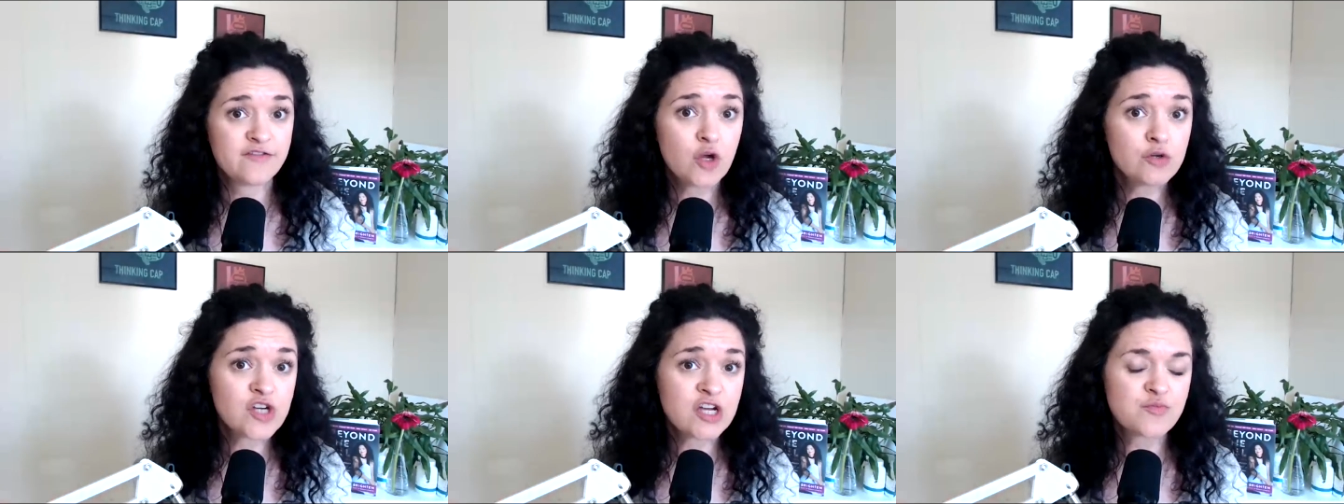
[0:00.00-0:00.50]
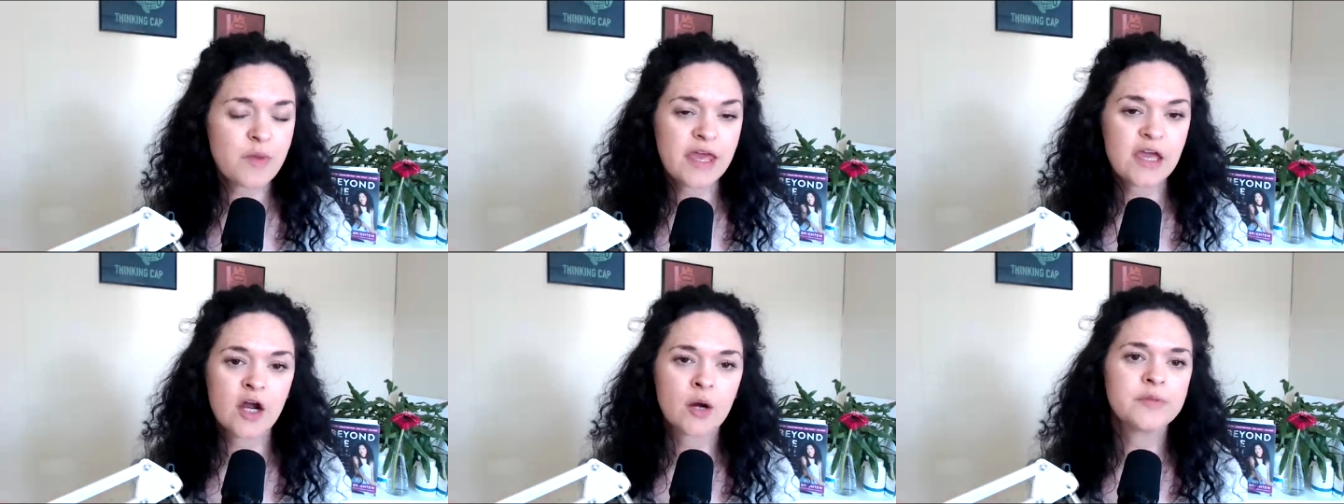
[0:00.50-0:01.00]
no judgment
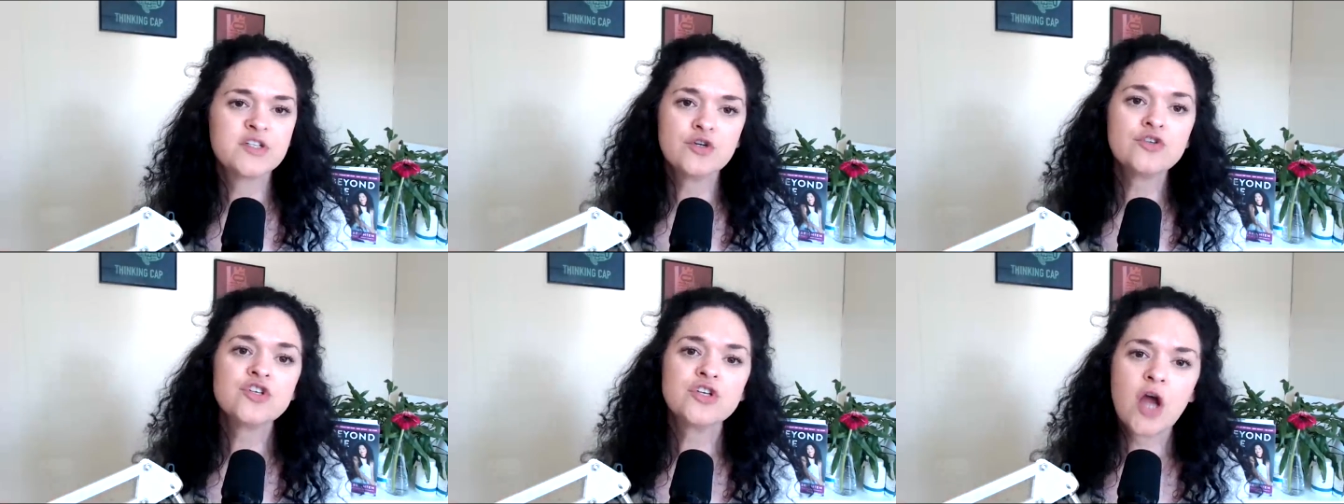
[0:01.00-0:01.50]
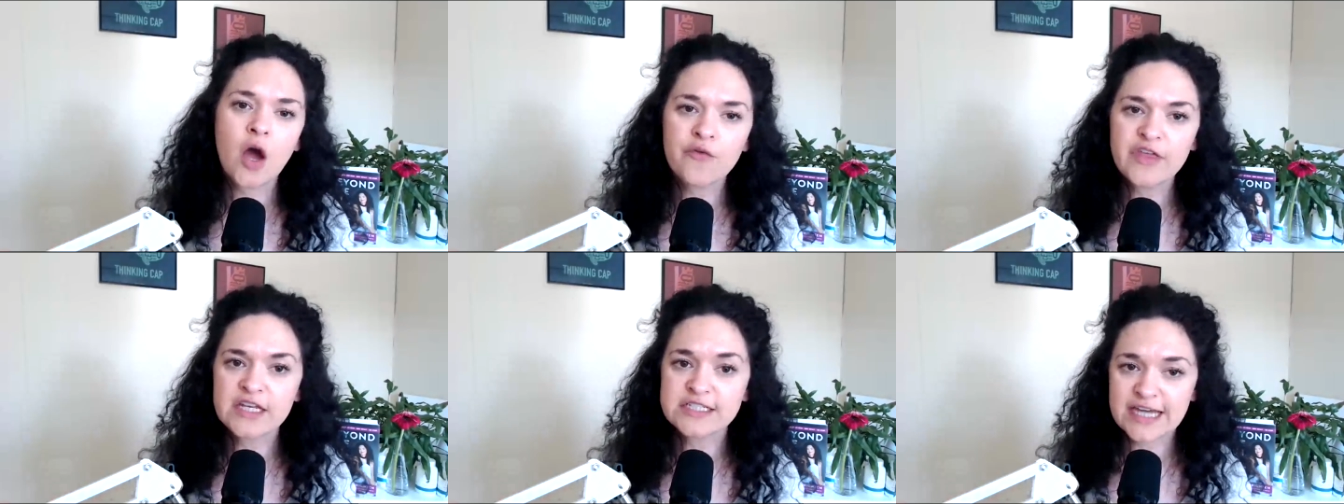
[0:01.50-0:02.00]
here, but you should know
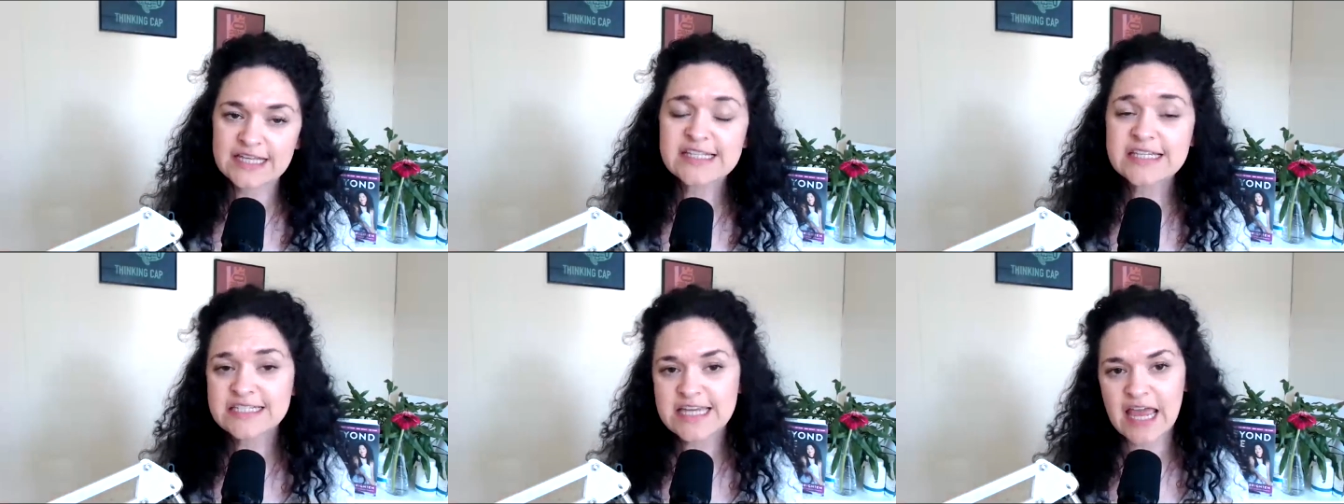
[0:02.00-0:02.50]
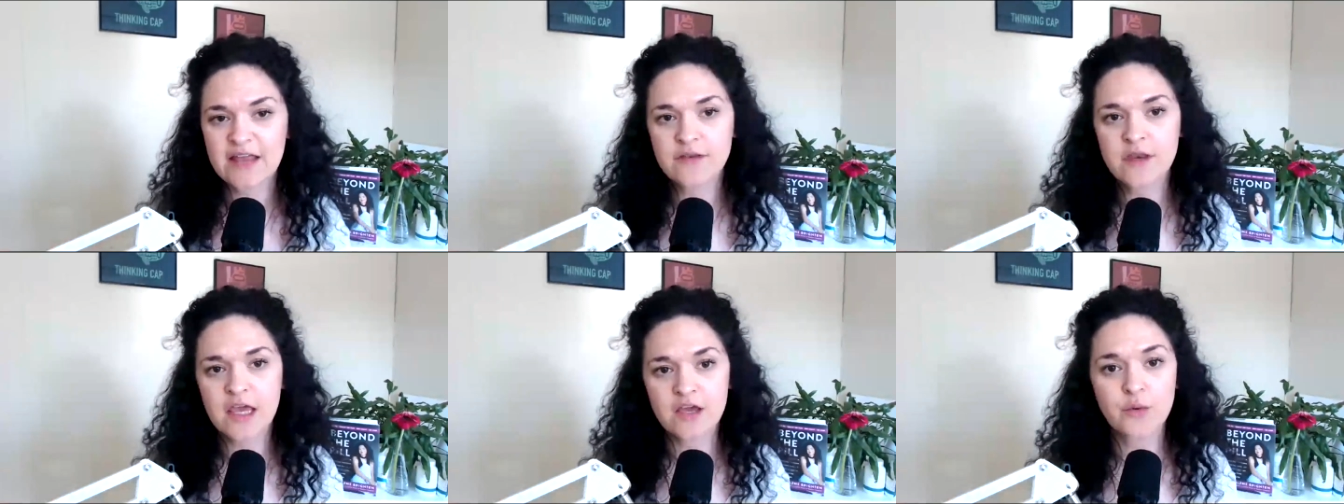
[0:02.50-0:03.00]
that it does
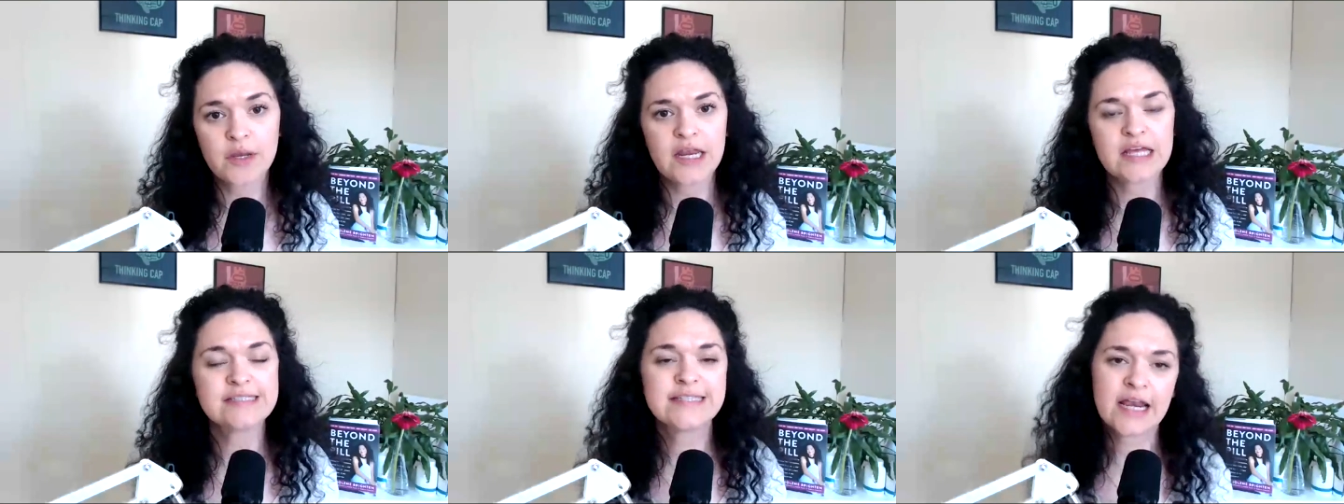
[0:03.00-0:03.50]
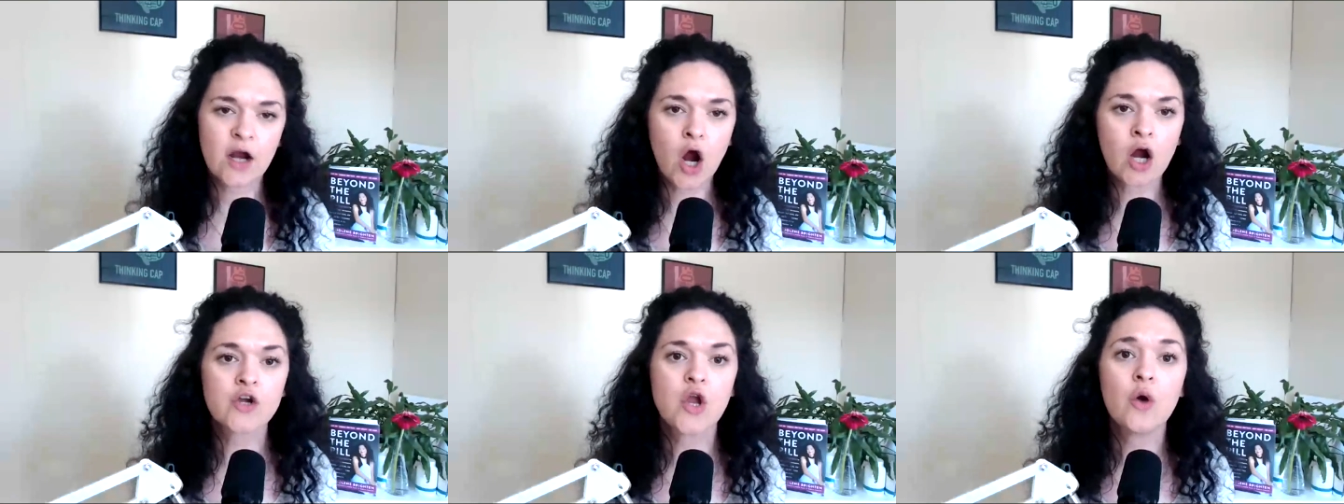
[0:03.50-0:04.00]
contain ingredients that
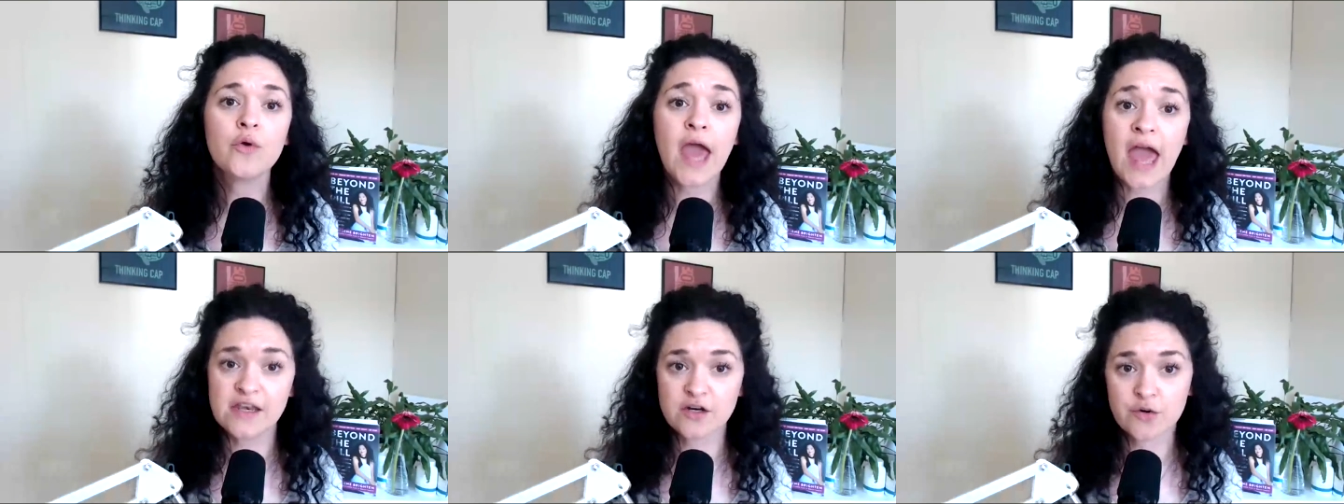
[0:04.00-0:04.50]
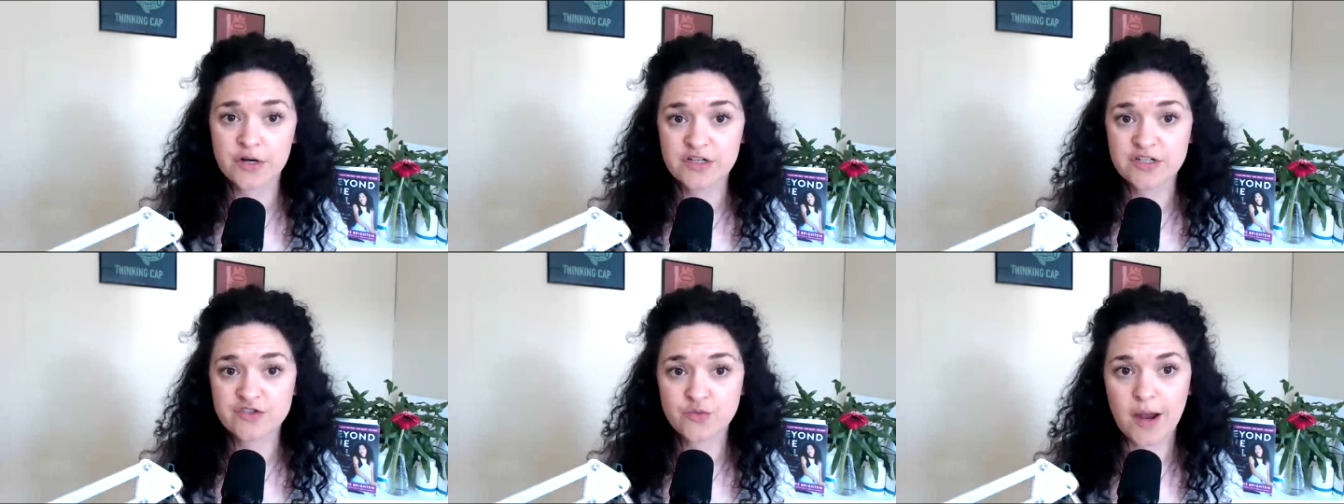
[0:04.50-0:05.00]
are known endocrine
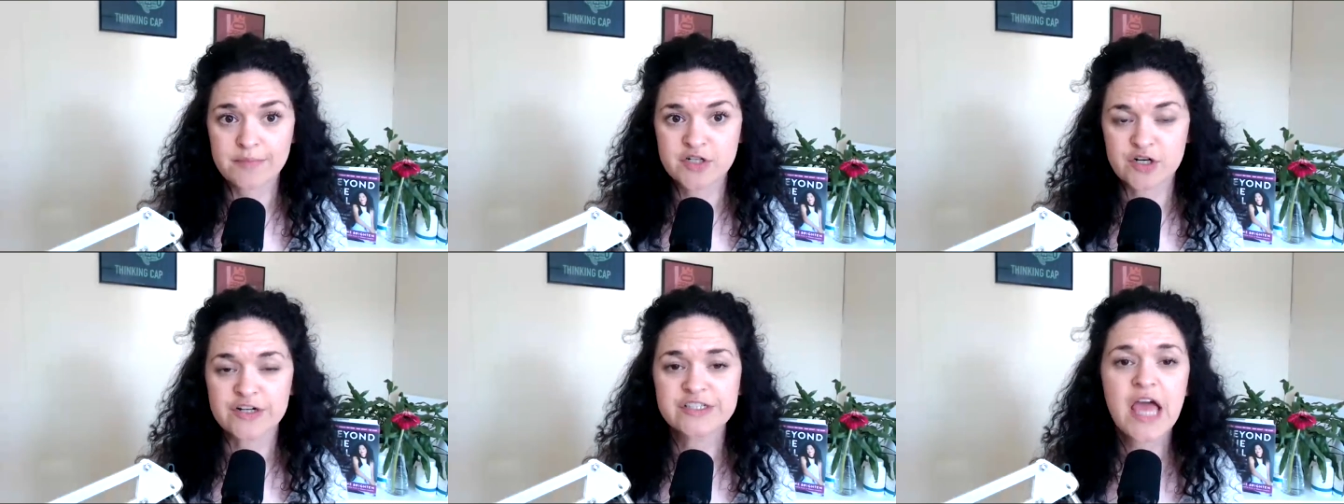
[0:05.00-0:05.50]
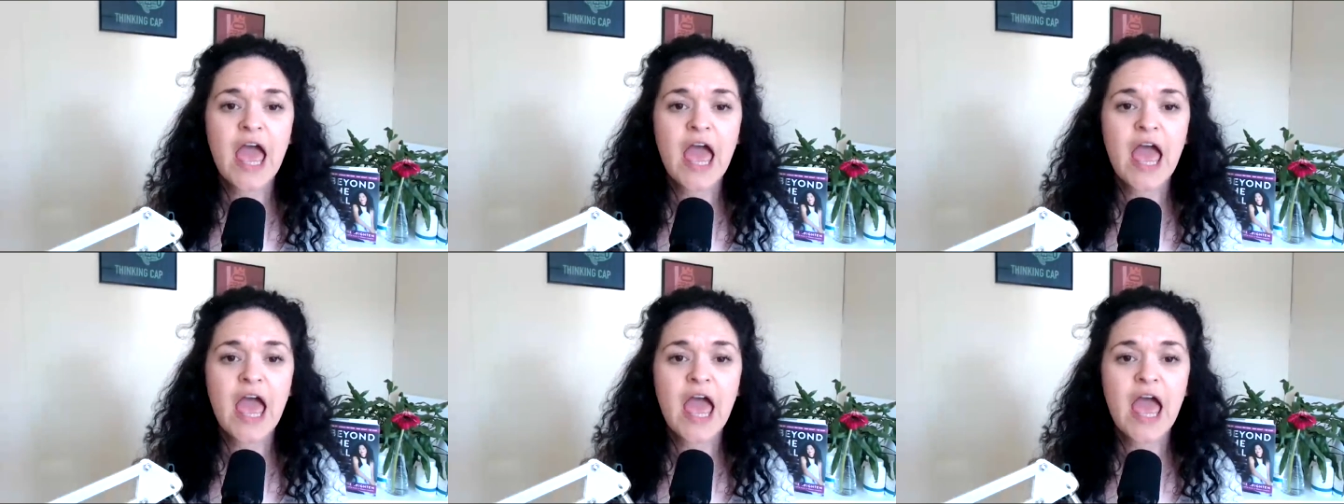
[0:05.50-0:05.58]
disruptors.